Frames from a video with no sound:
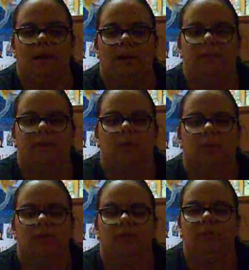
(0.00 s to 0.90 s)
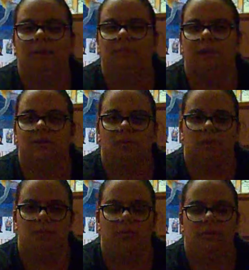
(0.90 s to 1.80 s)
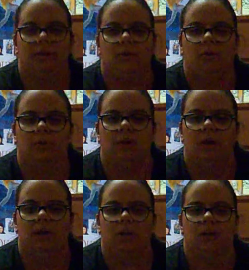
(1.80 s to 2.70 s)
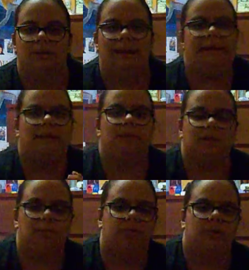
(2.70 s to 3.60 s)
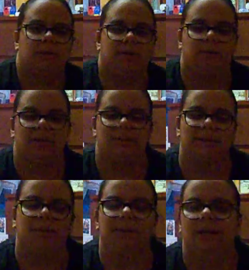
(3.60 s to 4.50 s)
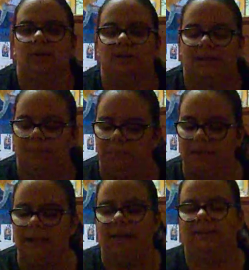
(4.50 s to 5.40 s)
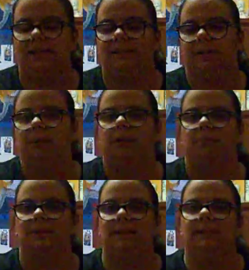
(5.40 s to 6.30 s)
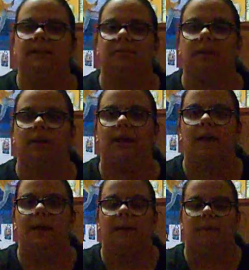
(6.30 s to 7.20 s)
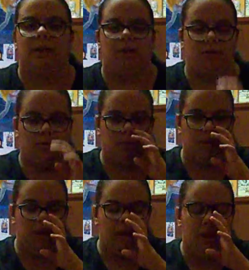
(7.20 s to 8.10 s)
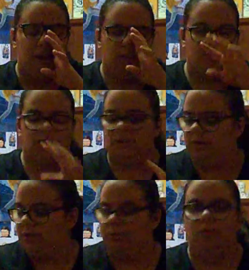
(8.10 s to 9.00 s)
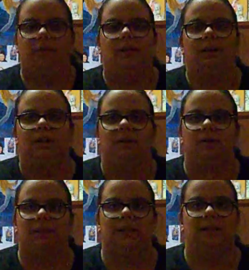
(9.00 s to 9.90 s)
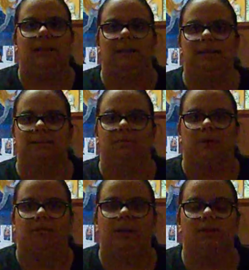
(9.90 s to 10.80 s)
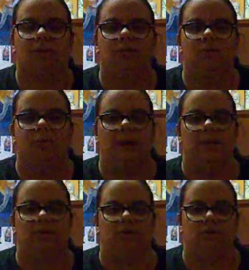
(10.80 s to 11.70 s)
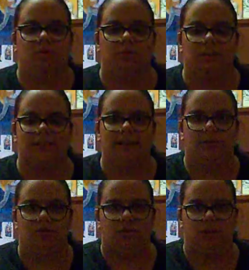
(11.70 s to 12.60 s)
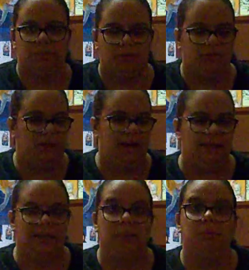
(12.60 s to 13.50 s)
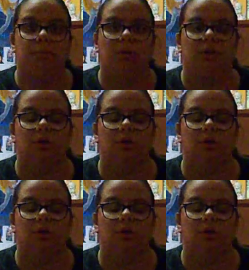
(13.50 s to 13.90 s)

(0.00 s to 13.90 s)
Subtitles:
even a question of being obsessed with the movie or taken by the movie or whatever. It's something else. I see it as something completely different. There's the movie, and you see it, and it has an effect on you, and it tethers you to the movie, and it keeps pulling